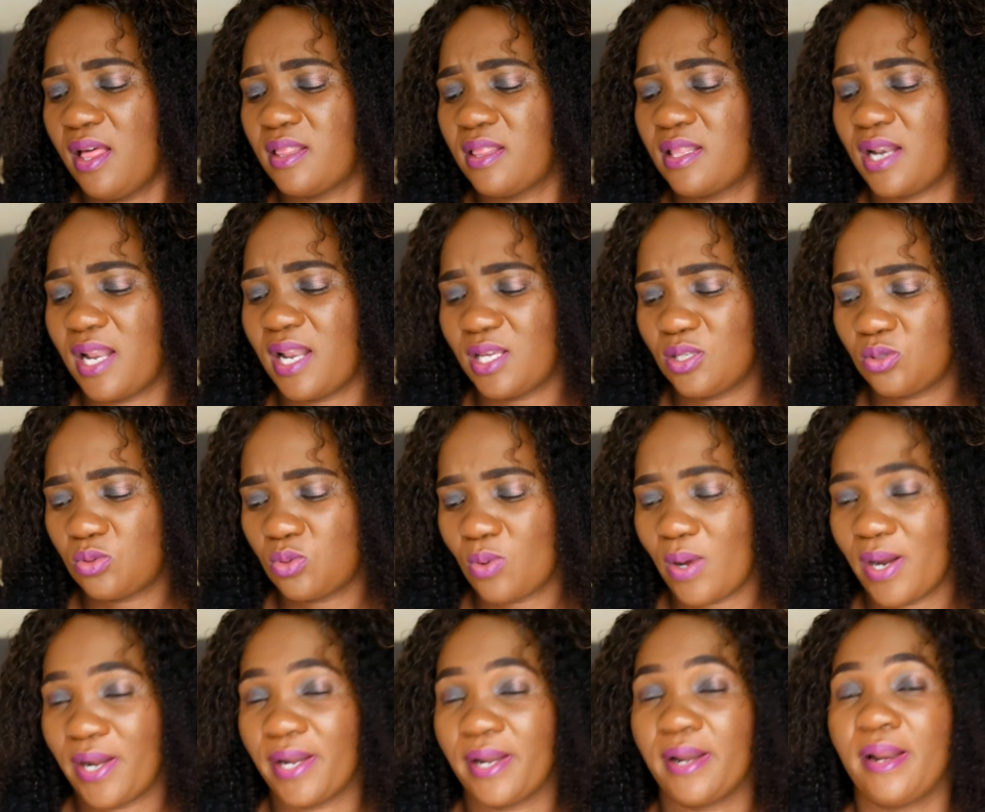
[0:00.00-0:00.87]
The last
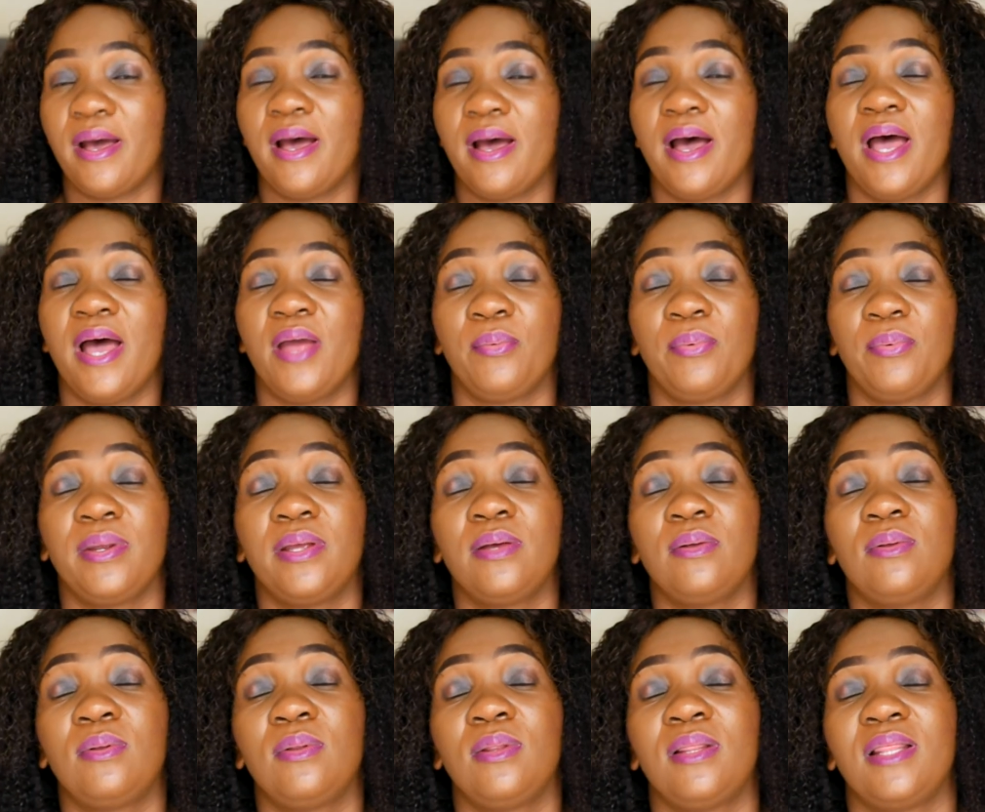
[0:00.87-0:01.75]
one, I
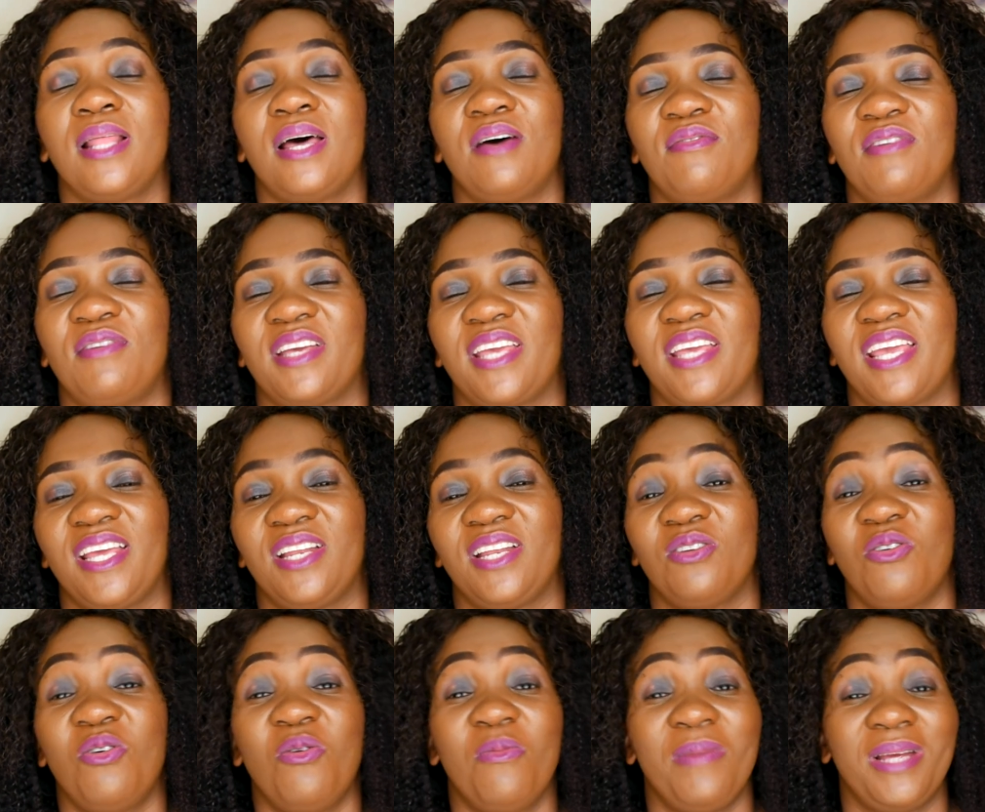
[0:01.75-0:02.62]
will love
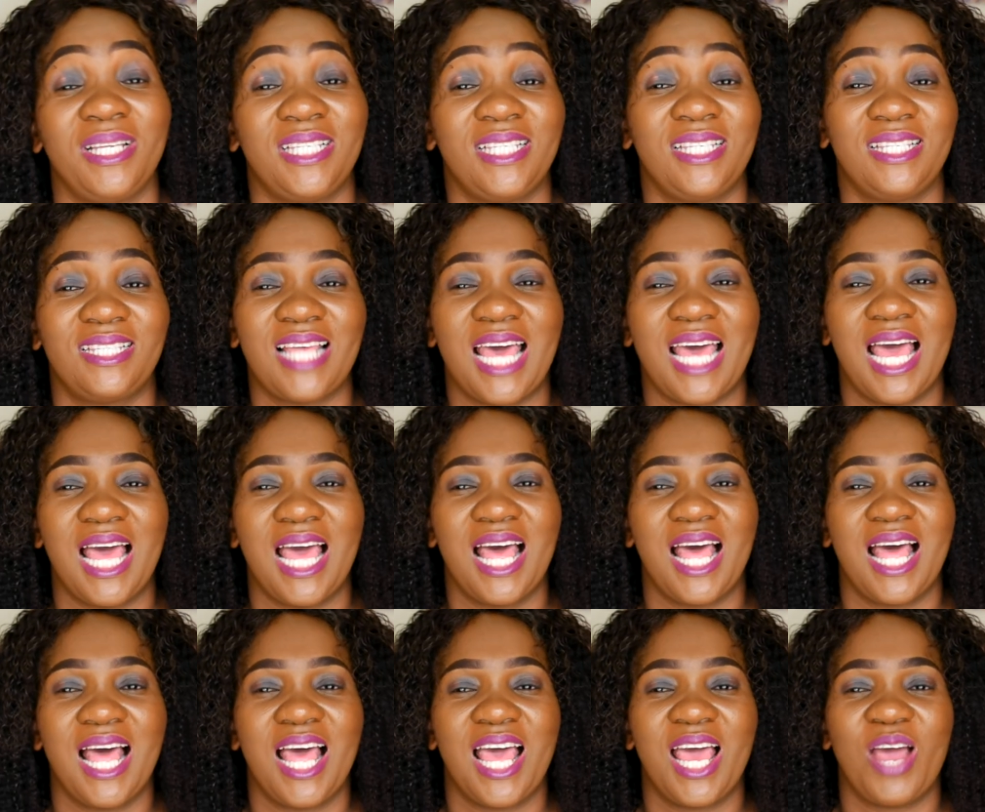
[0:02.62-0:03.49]
again. Oh, my sister.
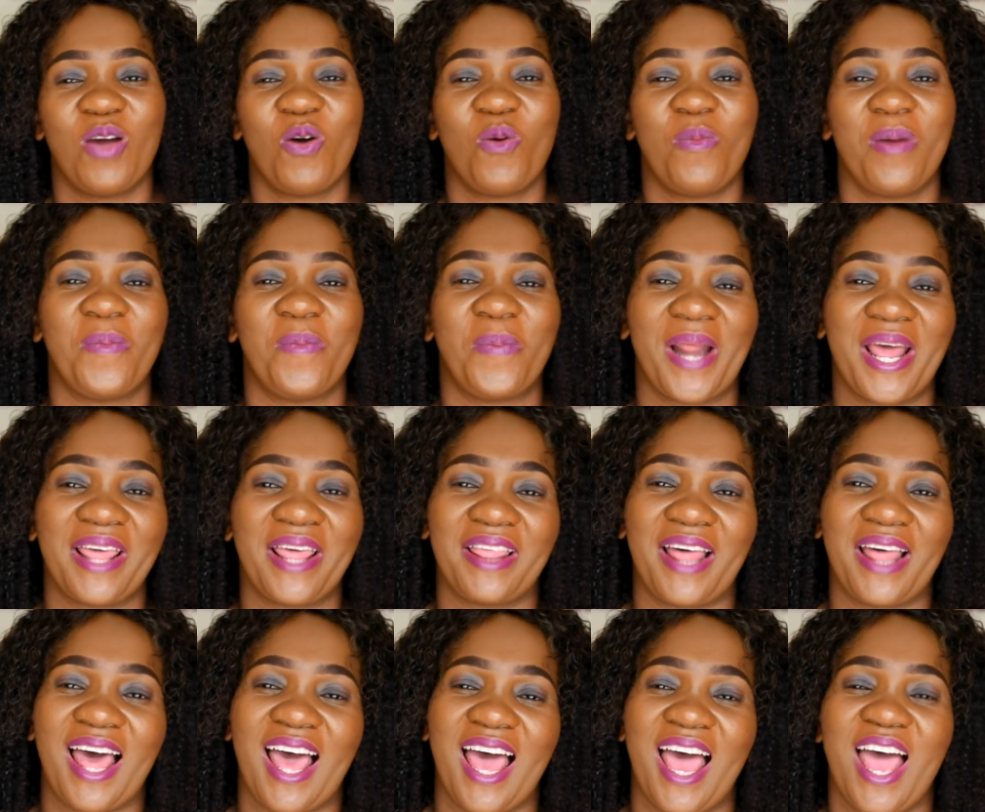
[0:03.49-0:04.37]
Oh, my
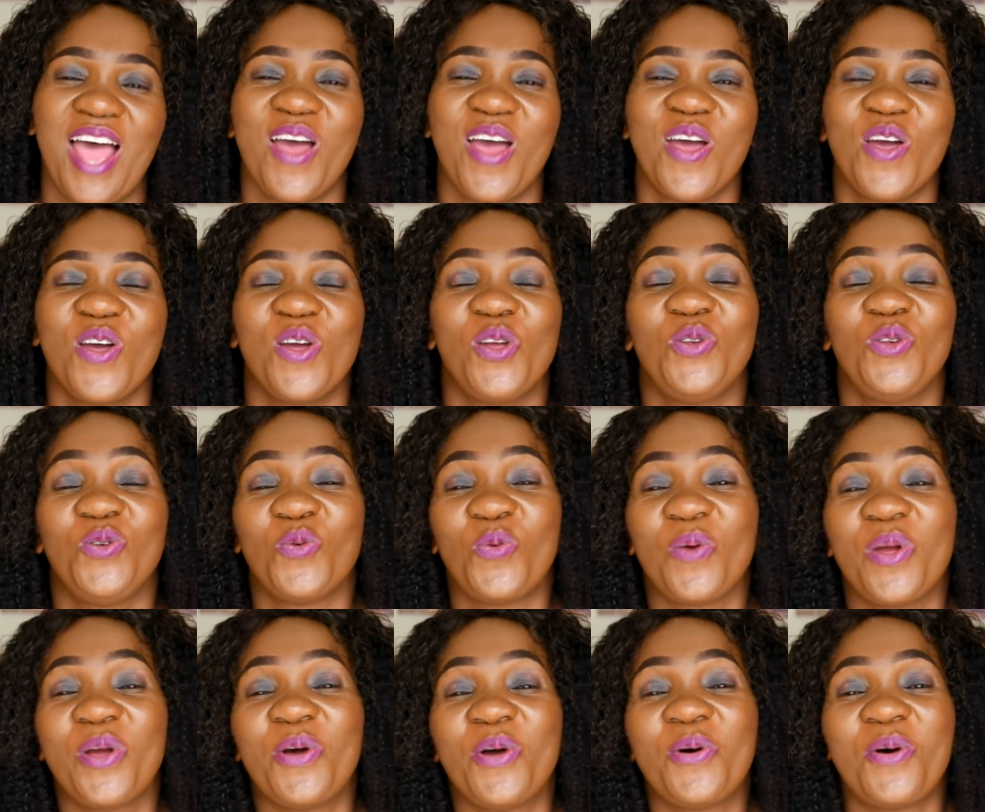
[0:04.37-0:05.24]
brother.
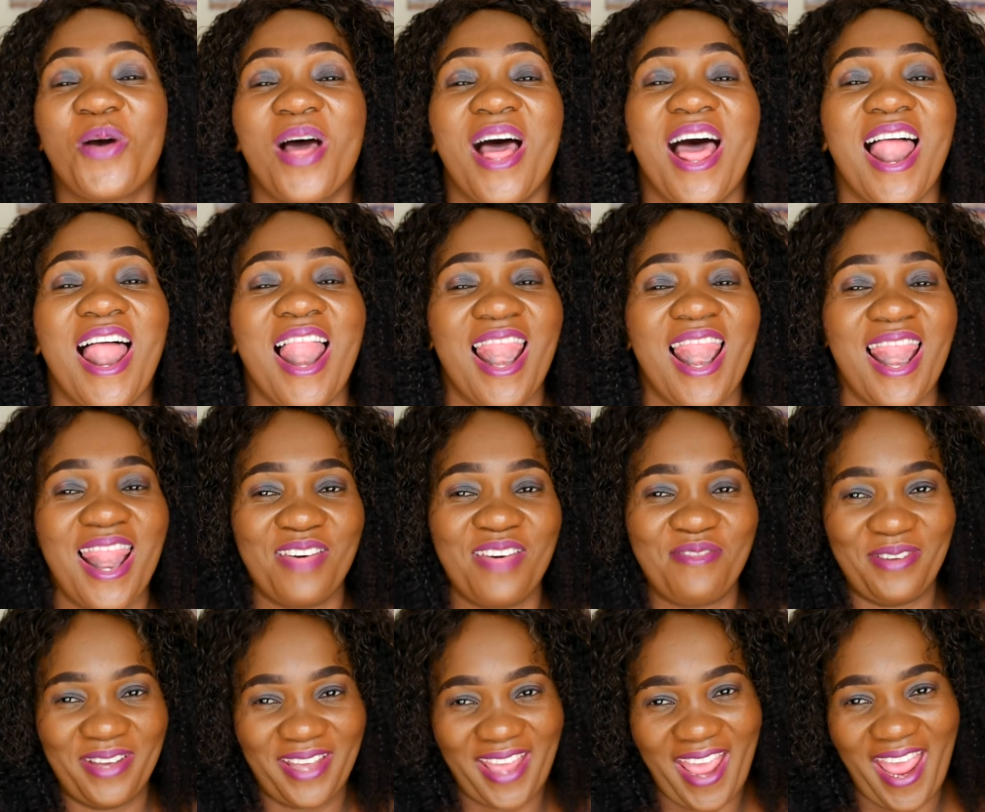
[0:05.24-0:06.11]
You will
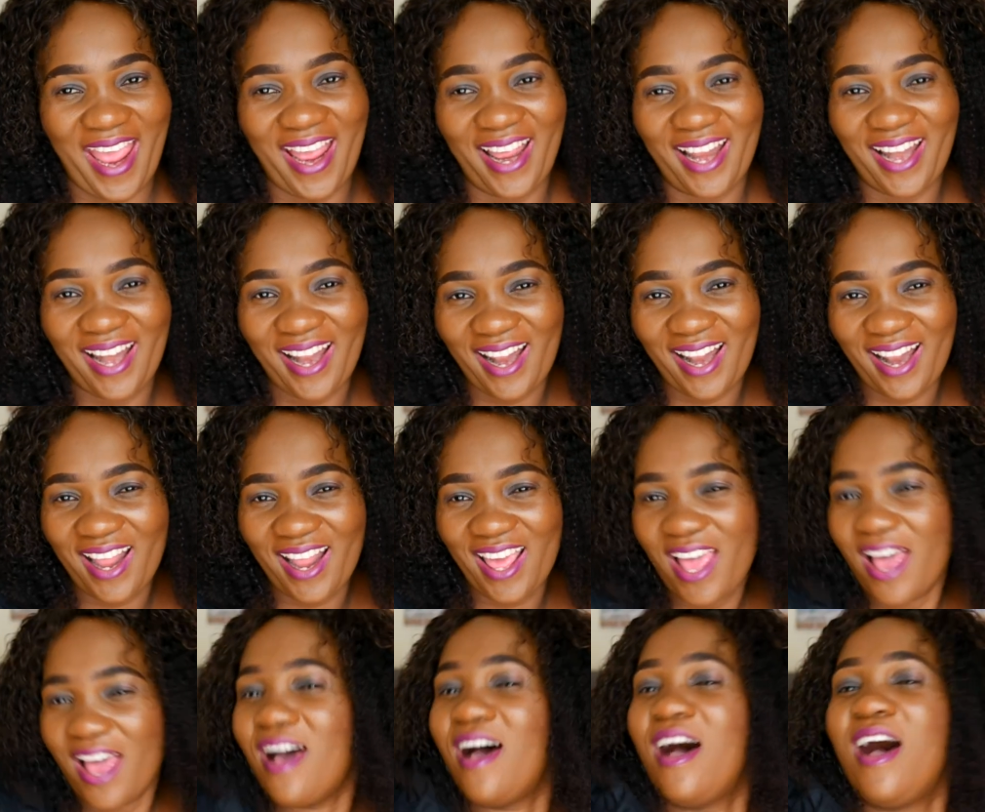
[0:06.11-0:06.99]
love again.
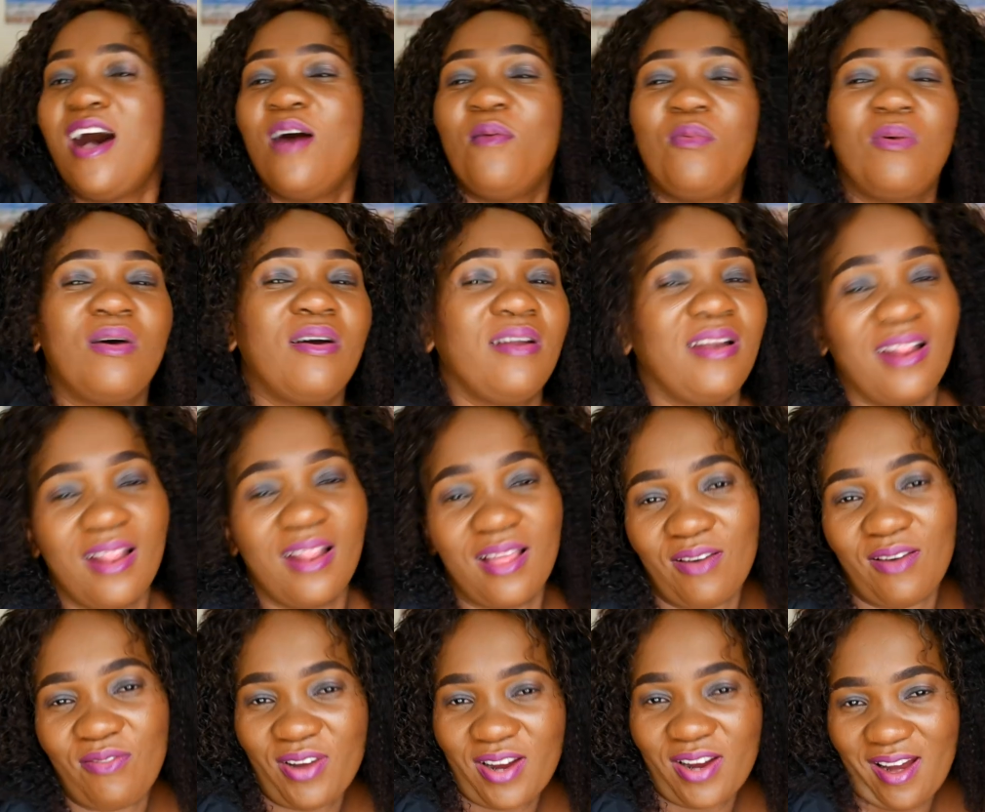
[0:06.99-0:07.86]
I'm going to
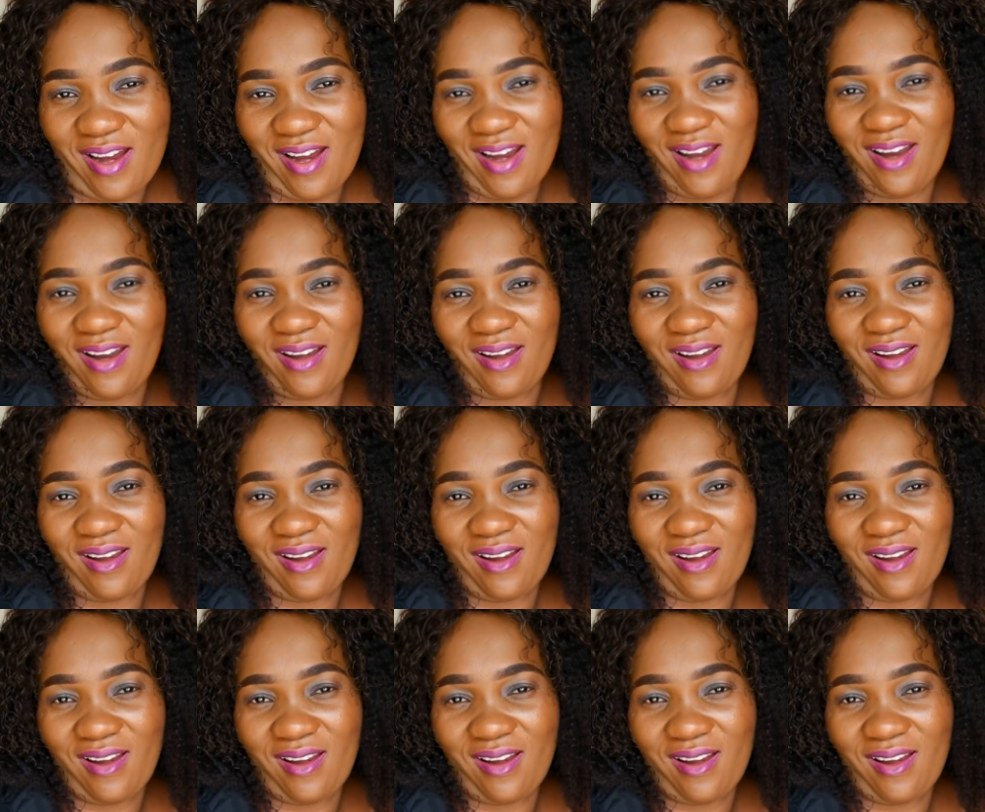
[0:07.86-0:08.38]
love again.